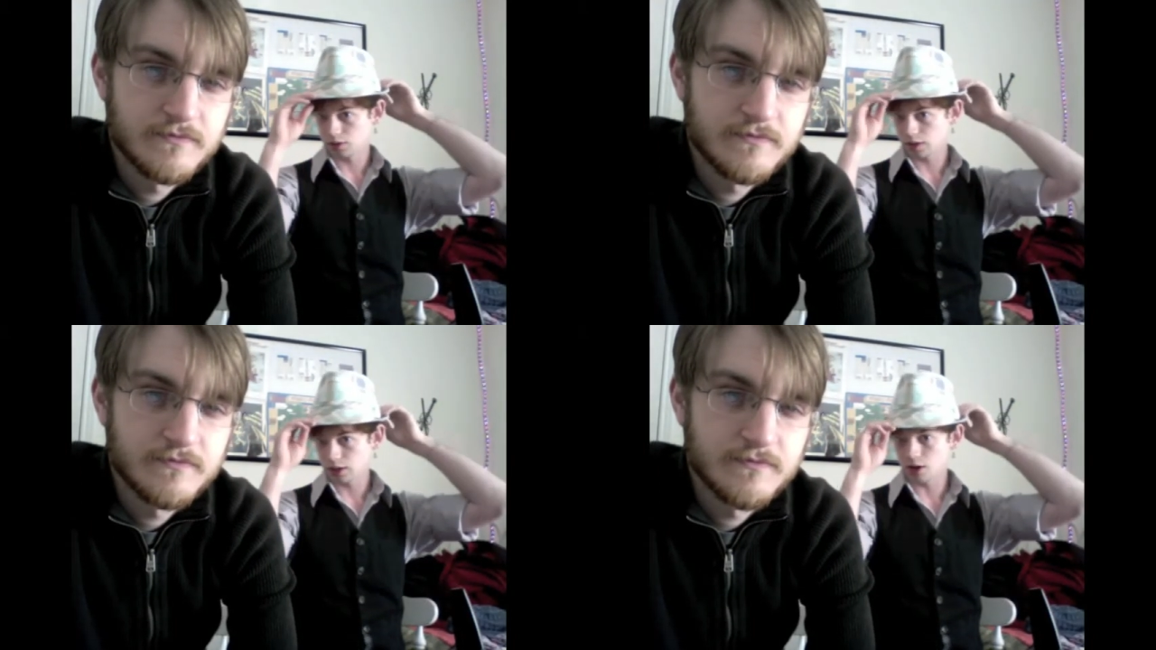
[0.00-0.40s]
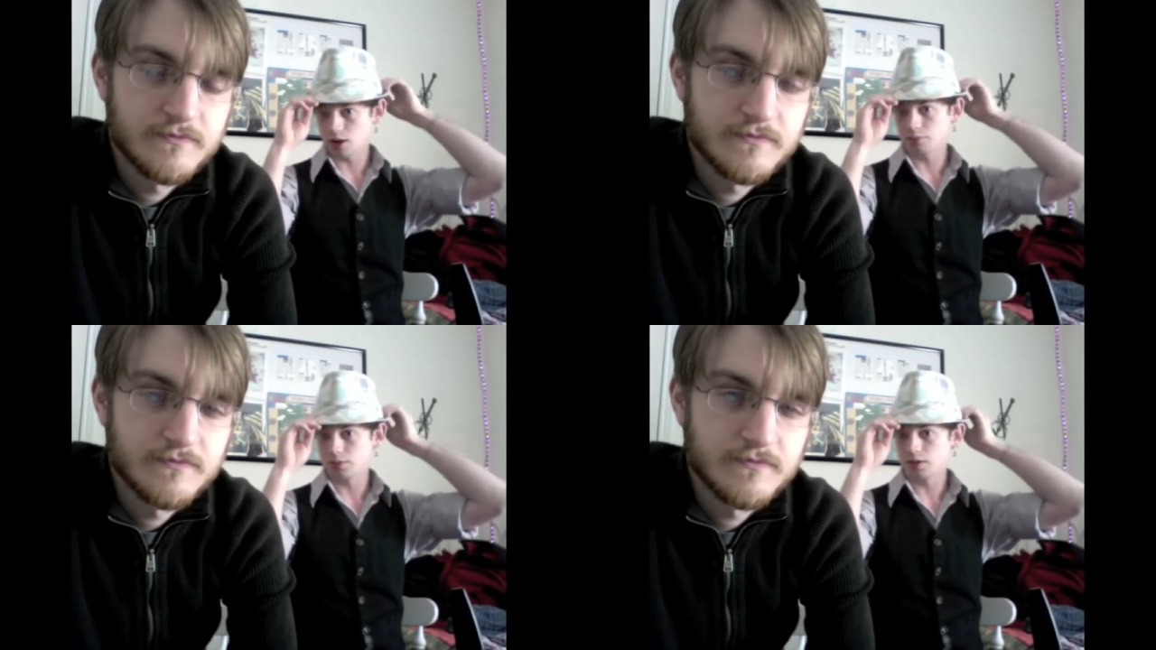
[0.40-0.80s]
Speaker 1: they call
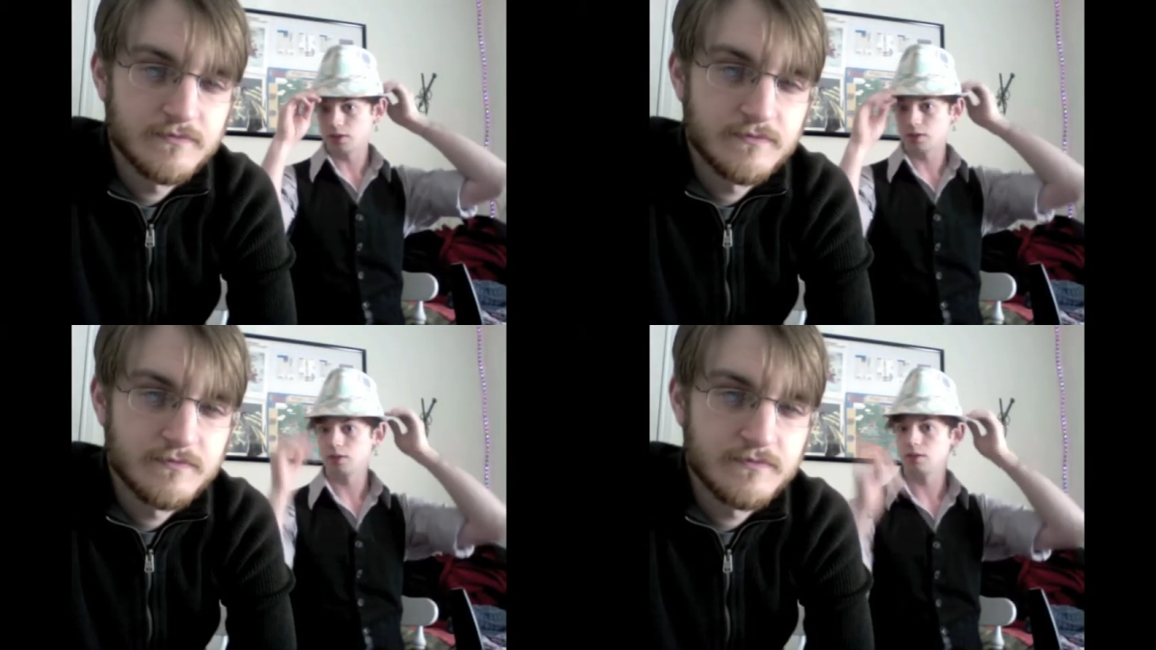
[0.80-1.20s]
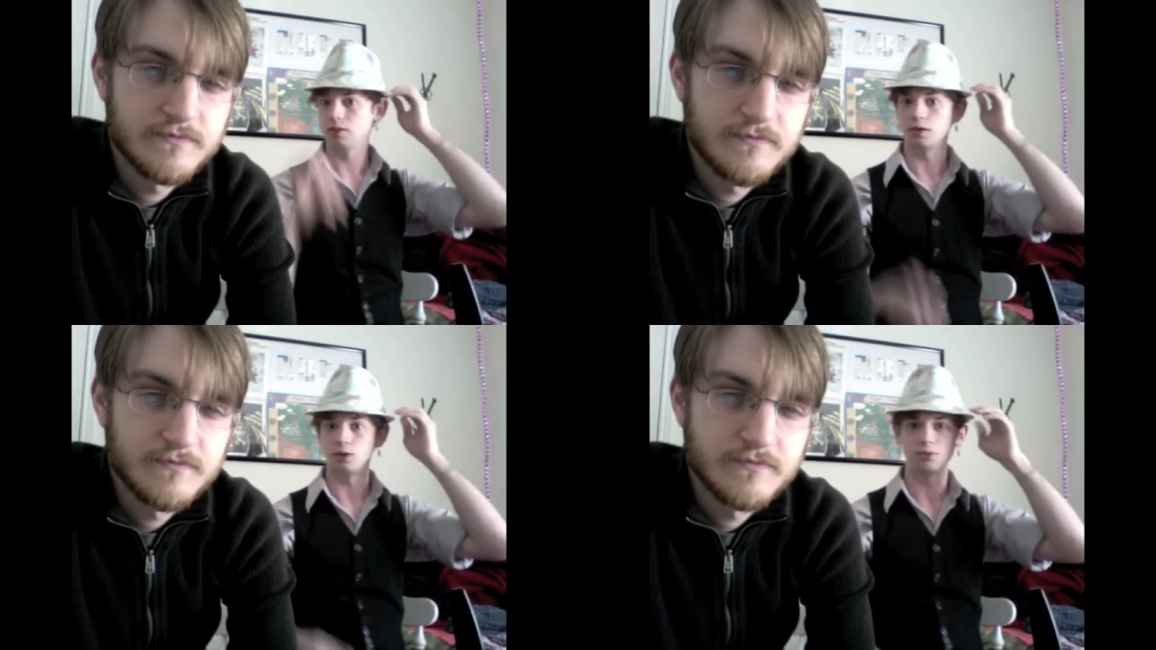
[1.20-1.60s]
them, the
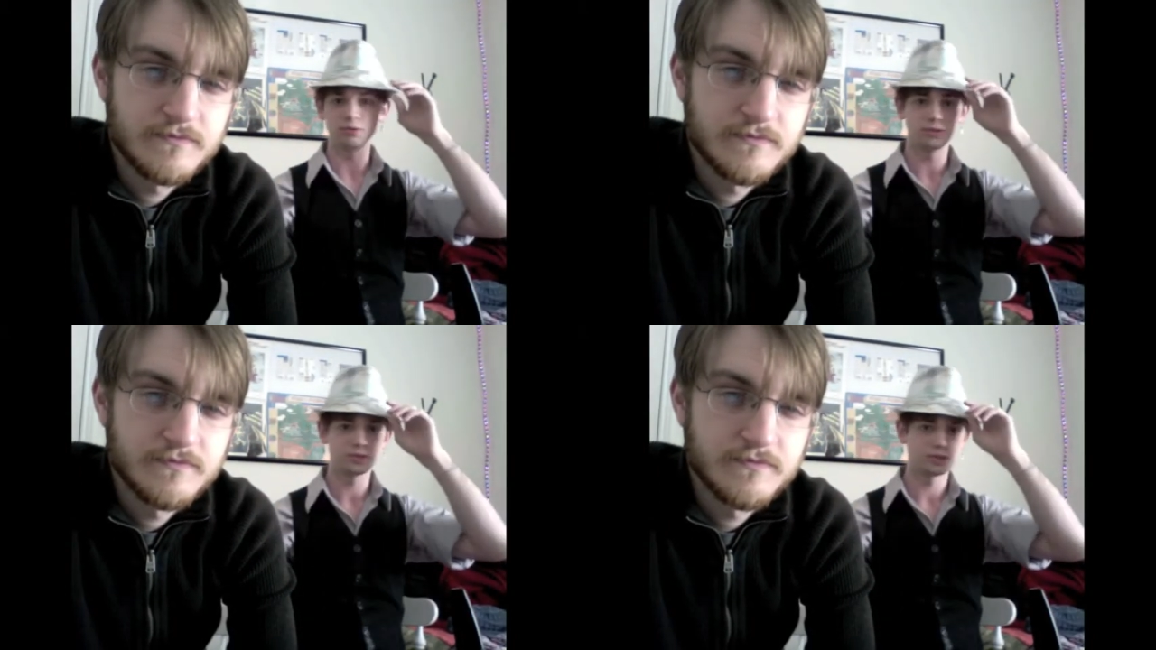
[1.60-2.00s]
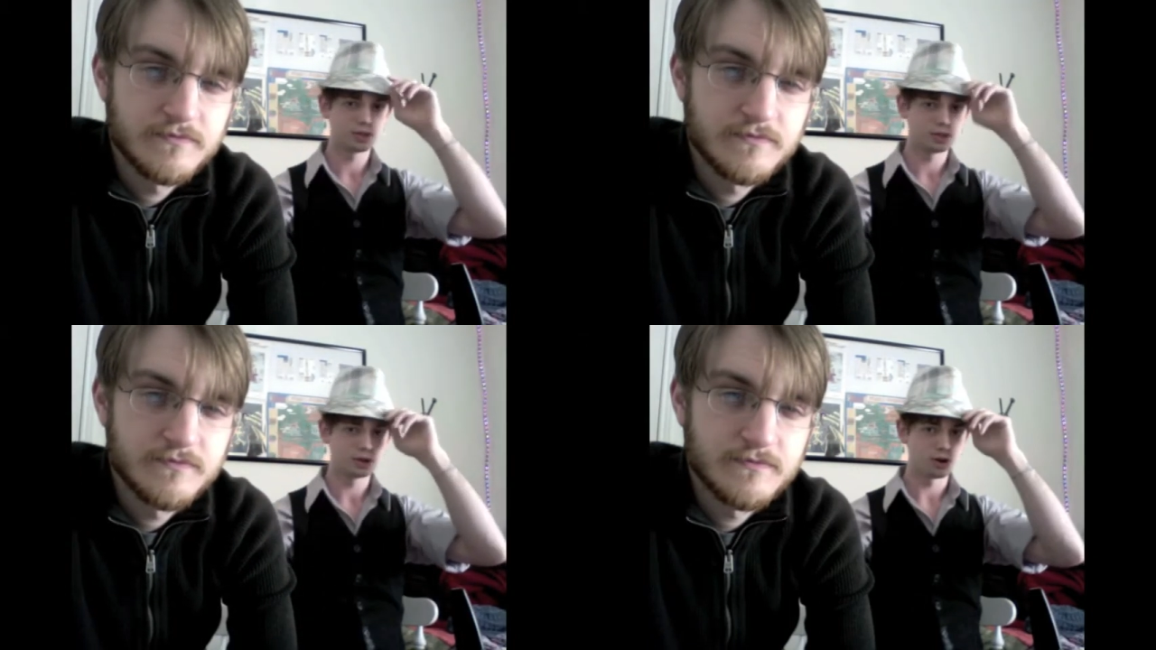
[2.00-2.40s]
locals,
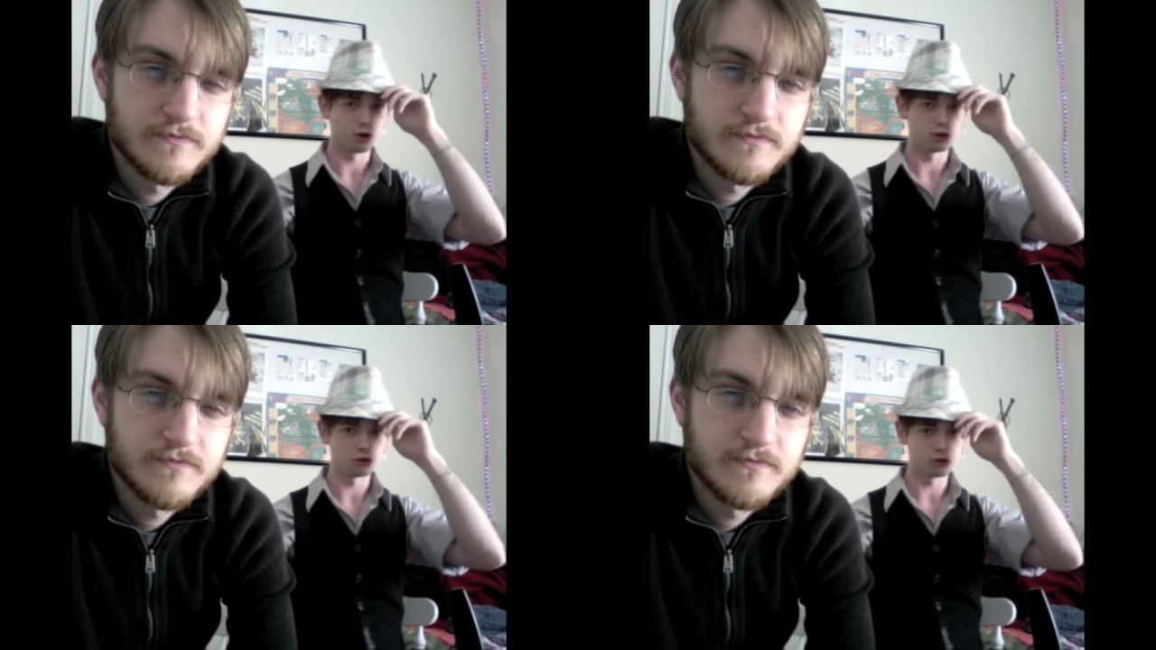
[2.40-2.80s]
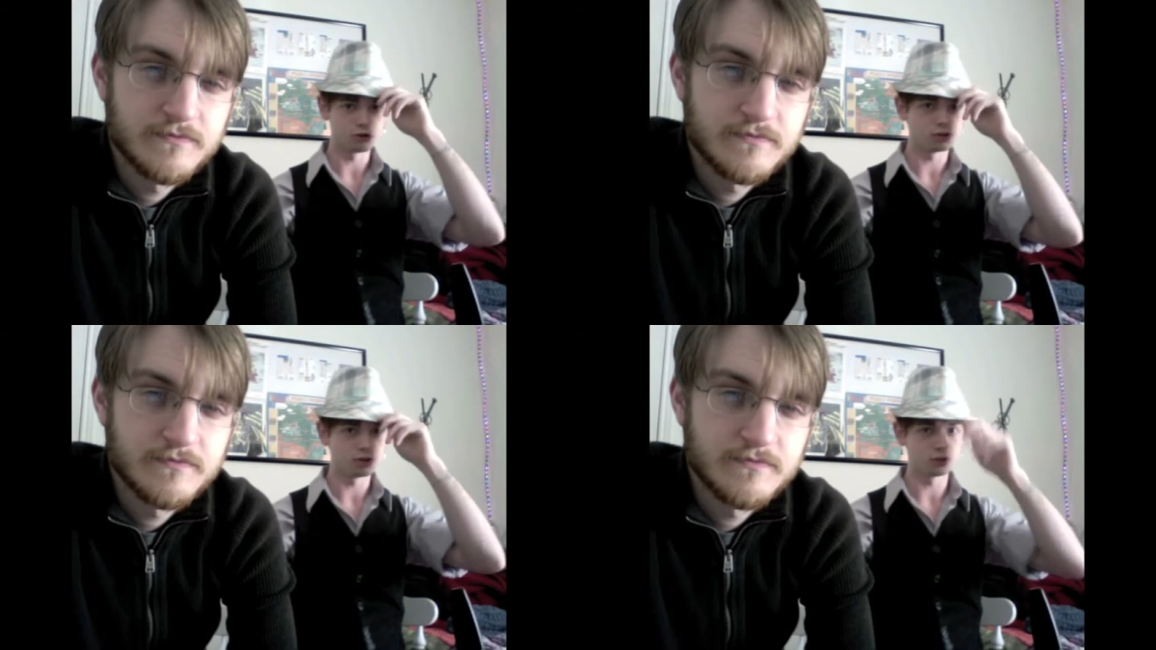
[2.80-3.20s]
Ursher,
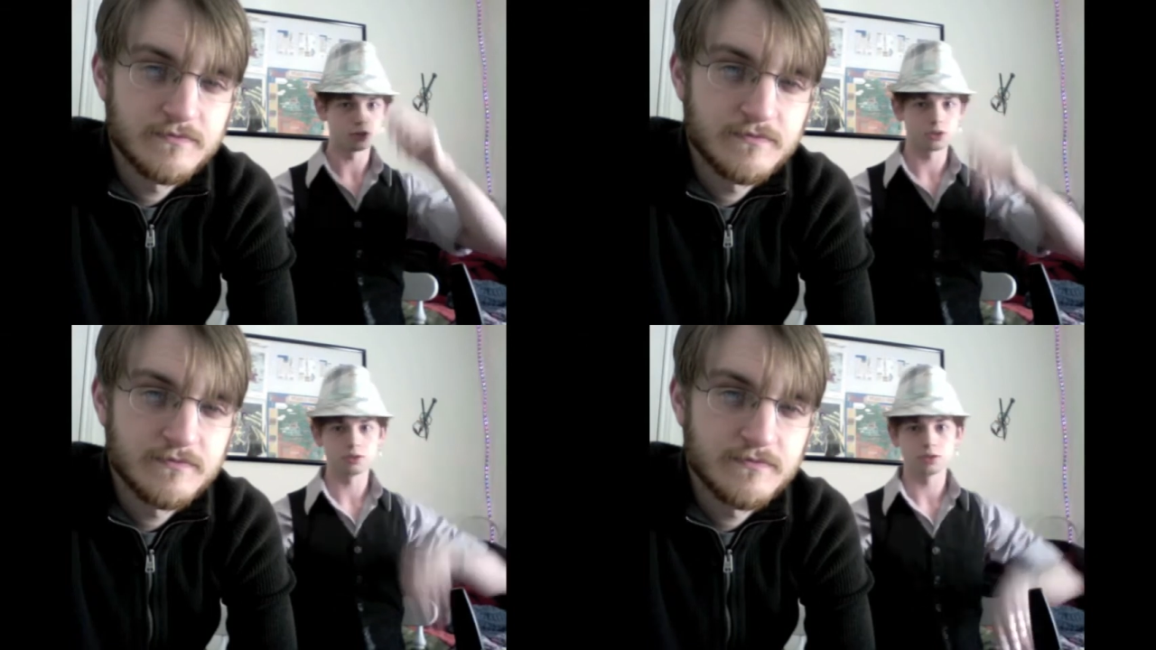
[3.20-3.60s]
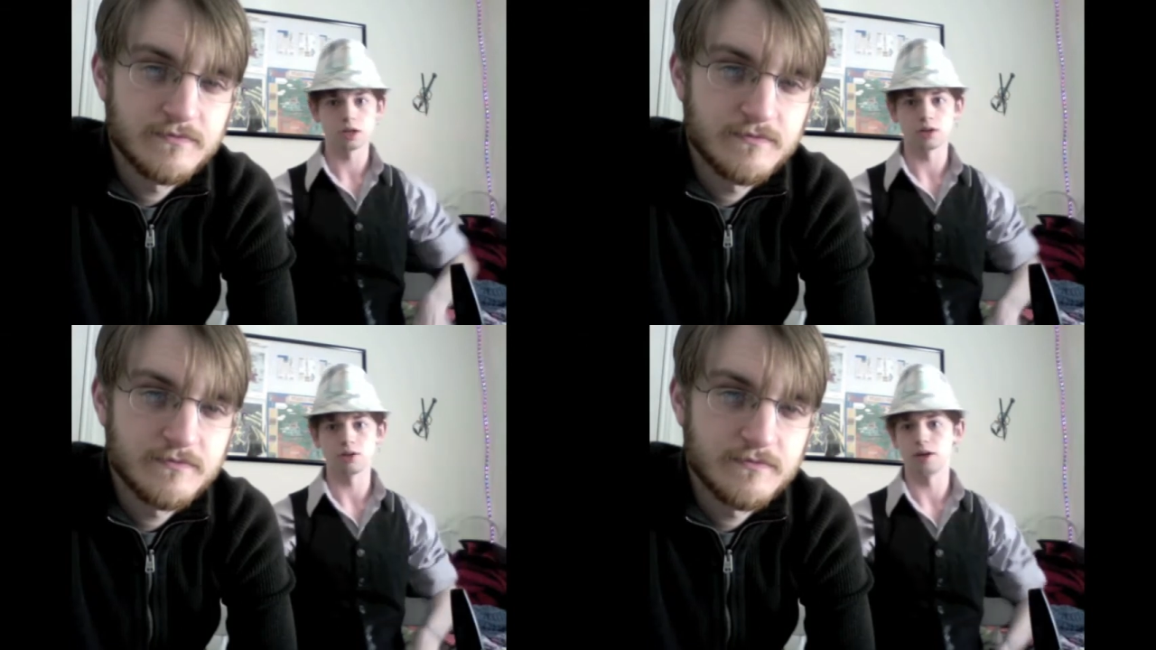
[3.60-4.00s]
I don't
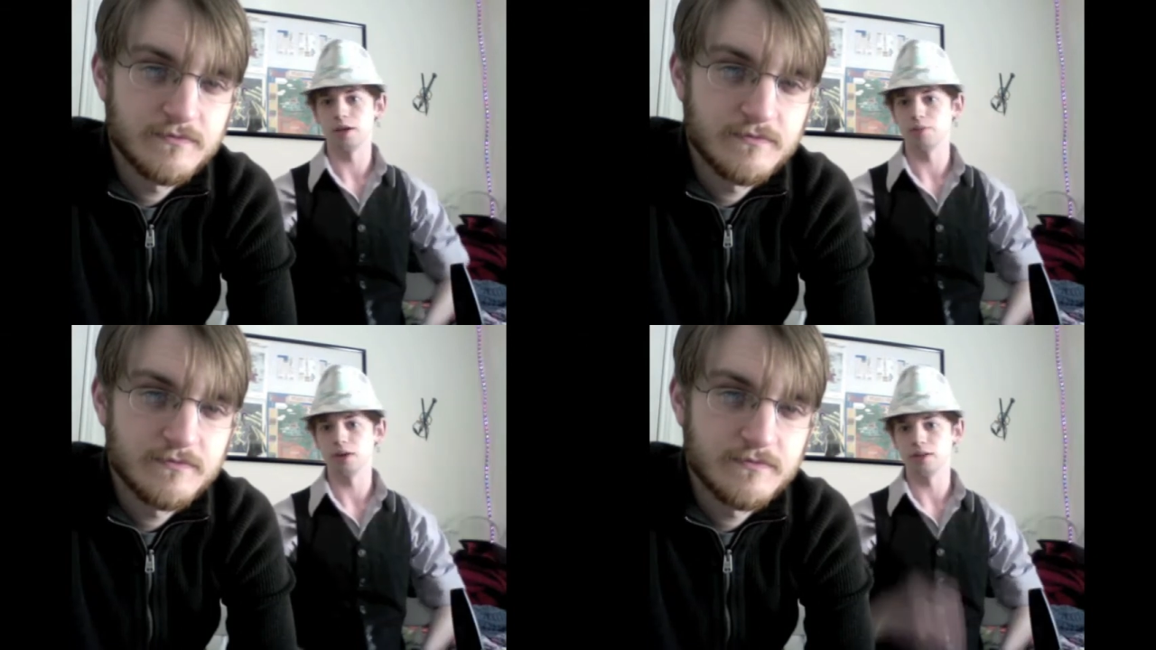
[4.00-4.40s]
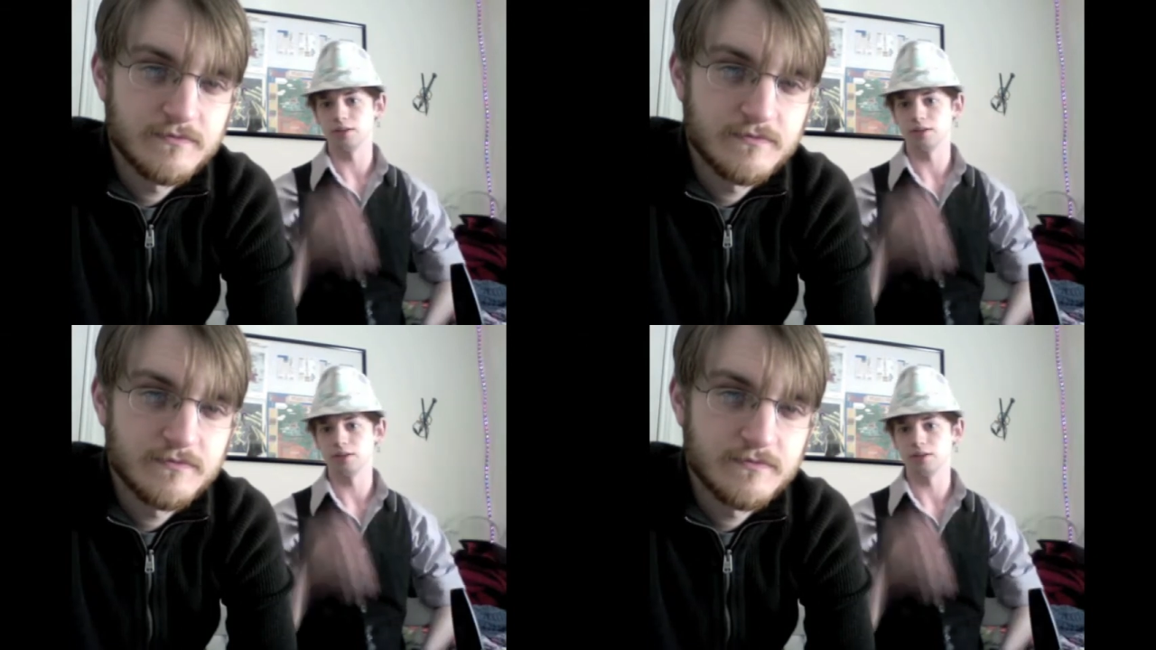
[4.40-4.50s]
know how you pronounce